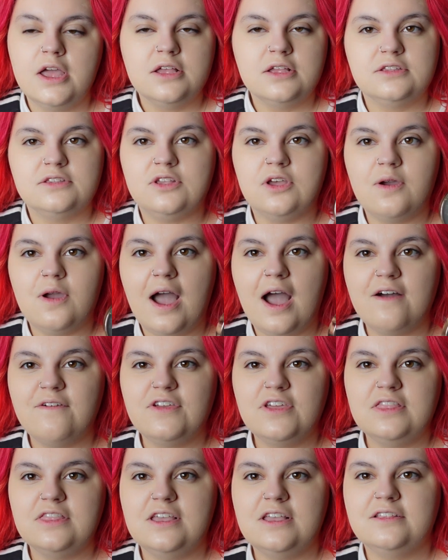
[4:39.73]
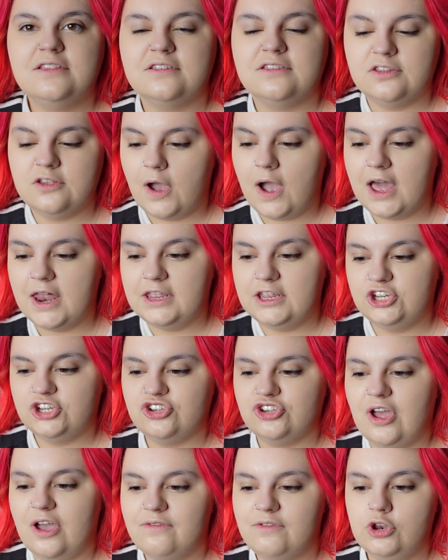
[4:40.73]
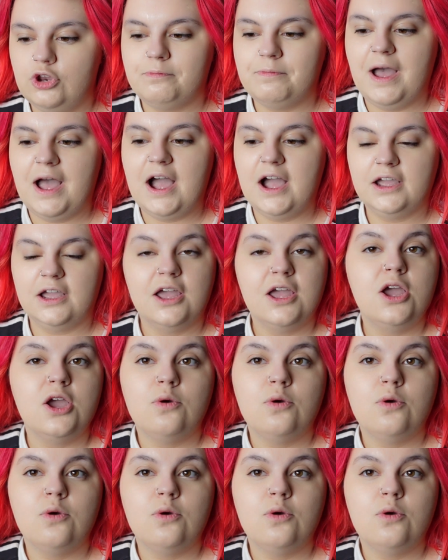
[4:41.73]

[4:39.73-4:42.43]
so having these is so handy just to have in your bag.